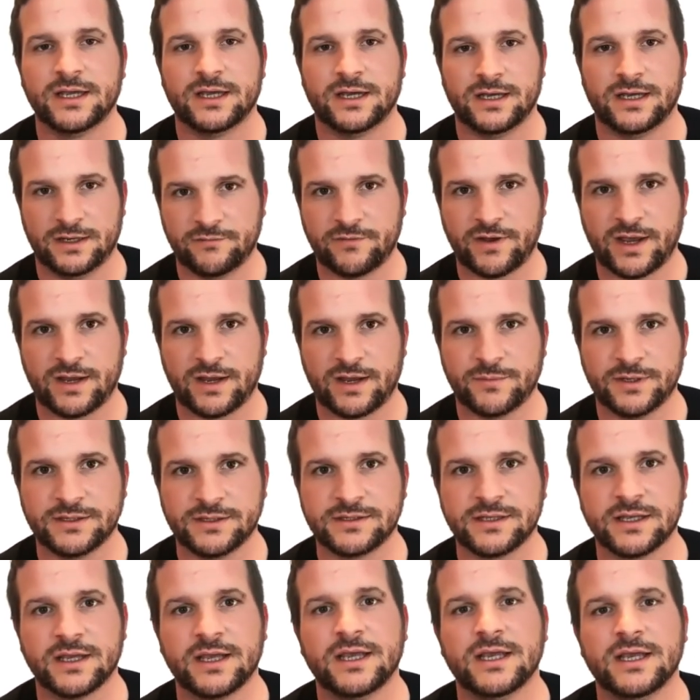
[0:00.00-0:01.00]

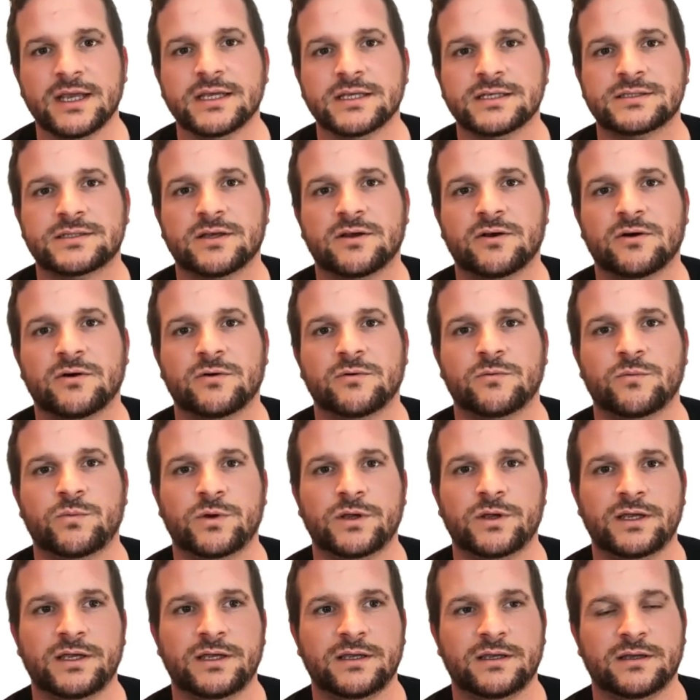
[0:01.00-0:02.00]
environment. So
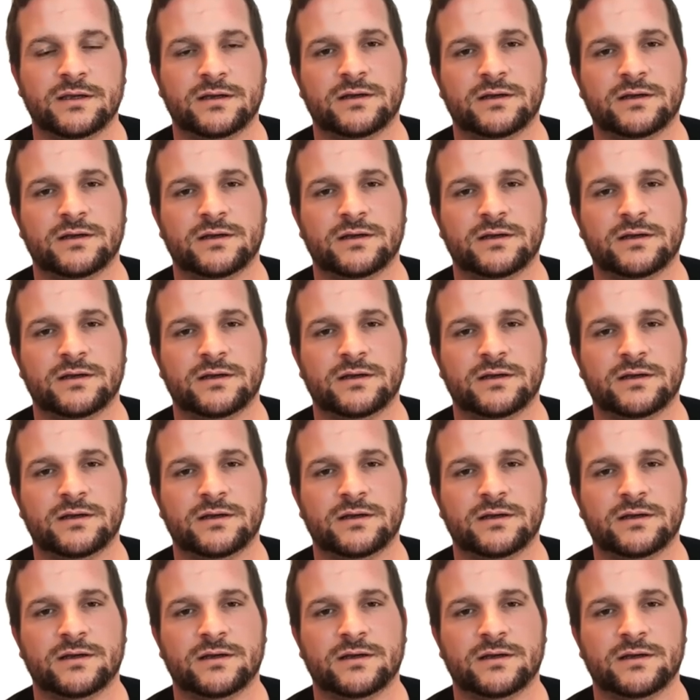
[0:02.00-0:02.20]
we